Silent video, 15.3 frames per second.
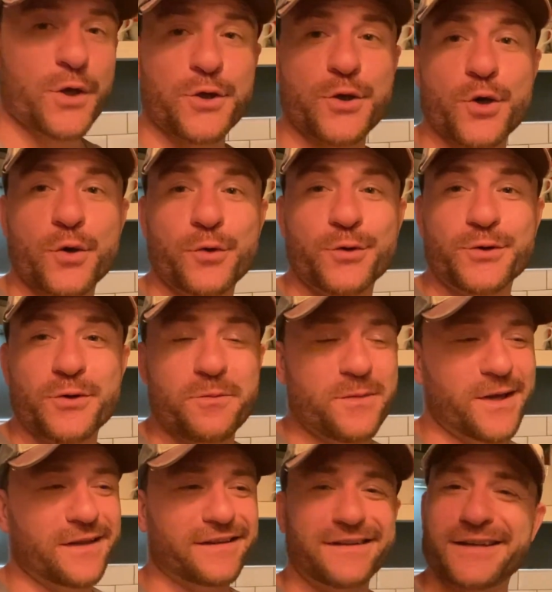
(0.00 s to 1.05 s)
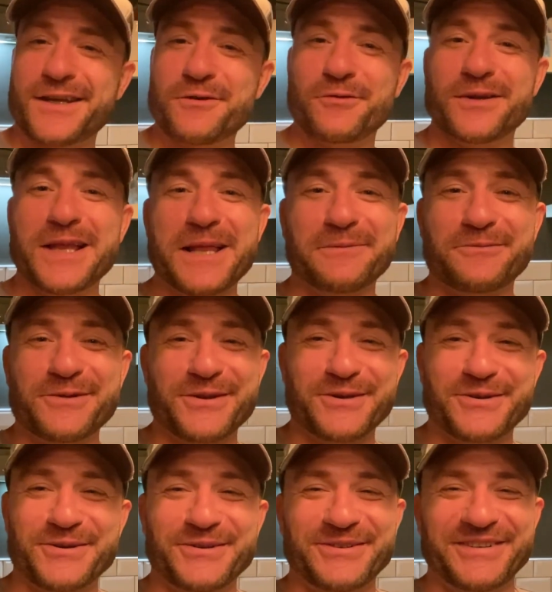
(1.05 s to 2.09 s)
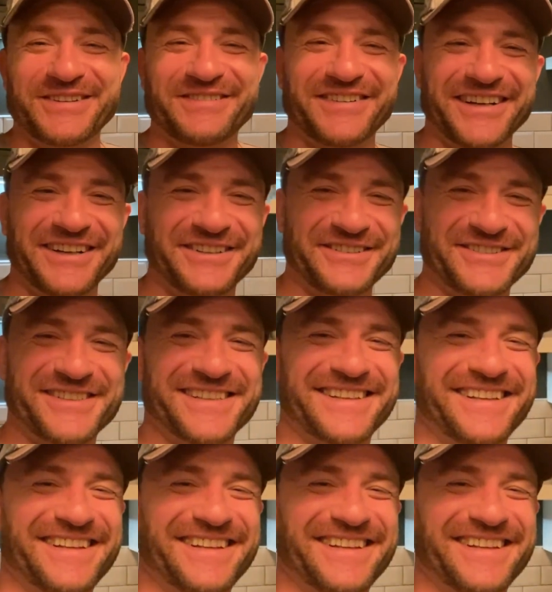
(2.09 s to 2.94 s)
yogurt or milk, it will help with the coronavirus.